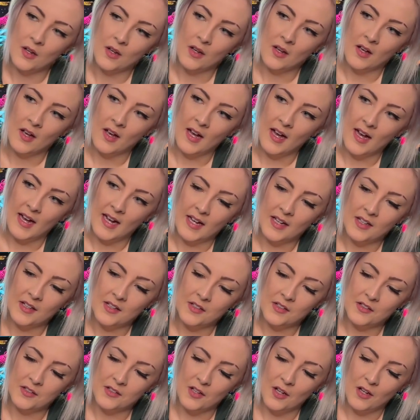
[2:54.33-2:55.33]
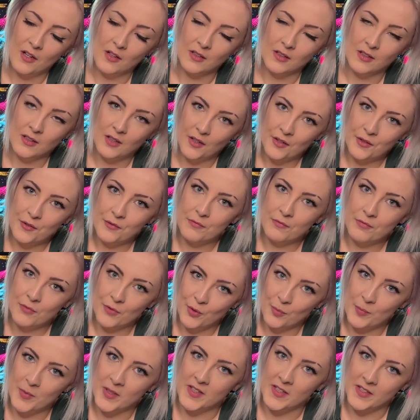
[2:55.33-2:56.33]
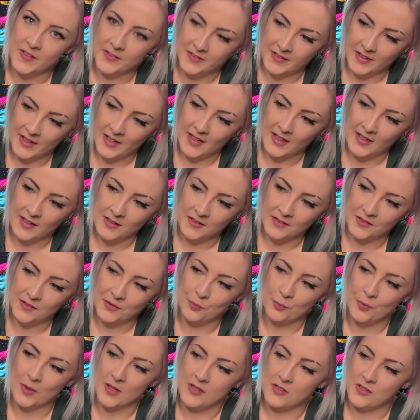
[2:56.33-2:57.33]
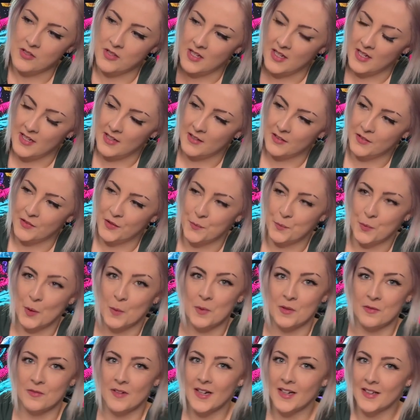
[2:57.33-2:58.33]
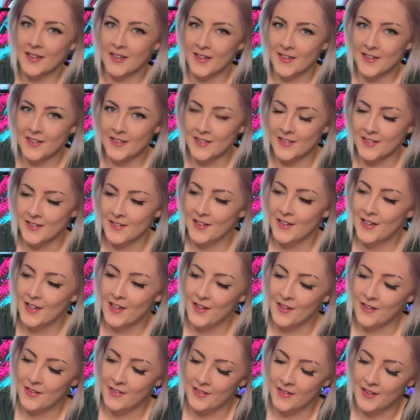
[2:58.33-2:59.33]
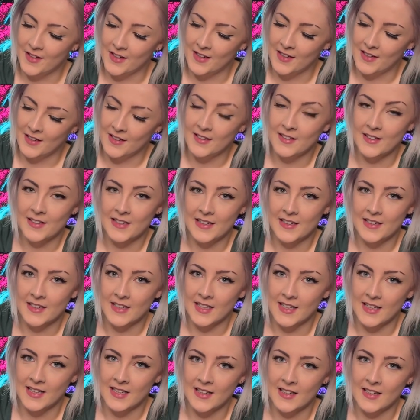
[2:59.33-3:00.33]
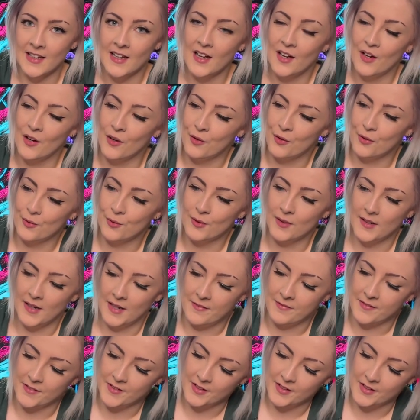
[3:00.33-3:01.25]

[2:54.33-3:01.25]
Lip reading: and a lot of room in this case, which is, you probably recognise it, the Lian Li 011